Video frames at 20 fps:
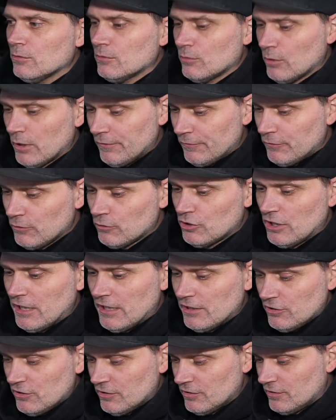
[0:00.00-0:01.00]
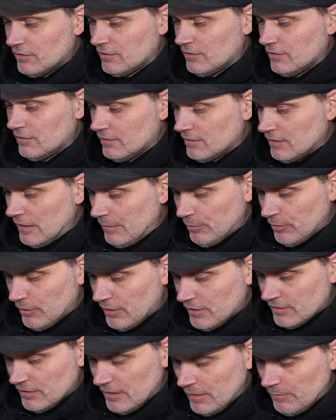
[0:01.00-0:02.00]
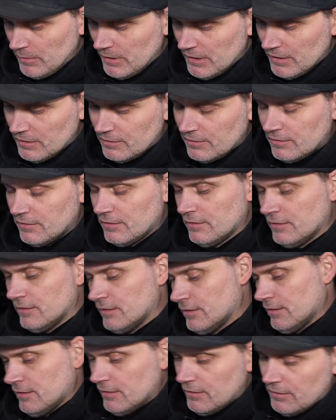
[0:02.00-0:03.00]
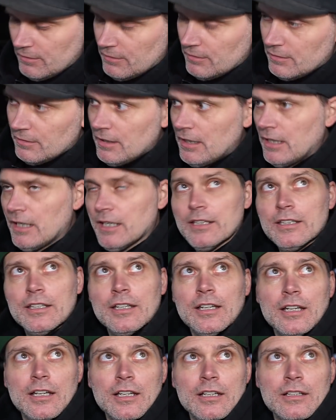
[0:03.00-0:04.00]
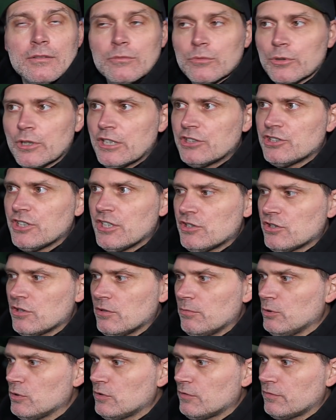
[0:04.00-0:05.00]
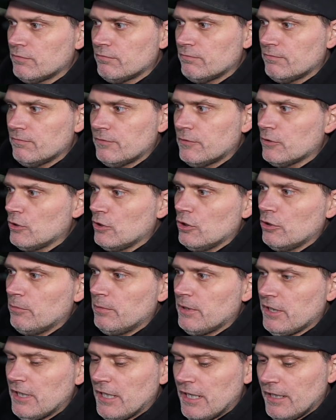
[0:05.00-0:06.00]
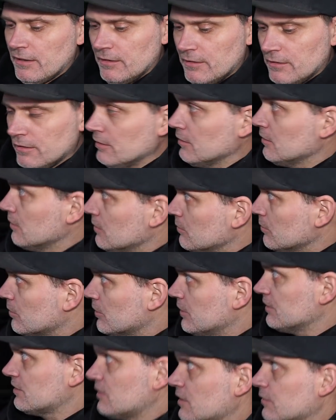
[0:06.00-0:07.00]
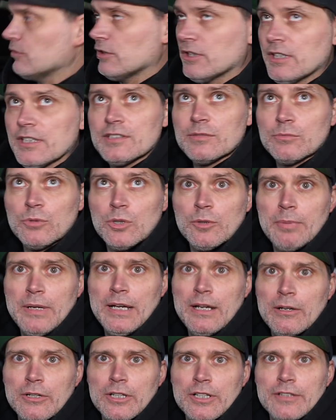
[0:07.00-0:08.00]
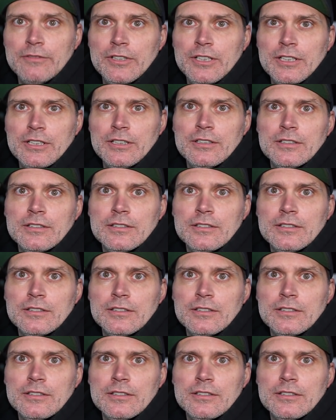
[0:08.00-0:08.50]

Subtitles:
quite a few changes, a couple things that I missed, and we're not changing the boost for a little bit yet. We're gonna see if we can get some more power out of it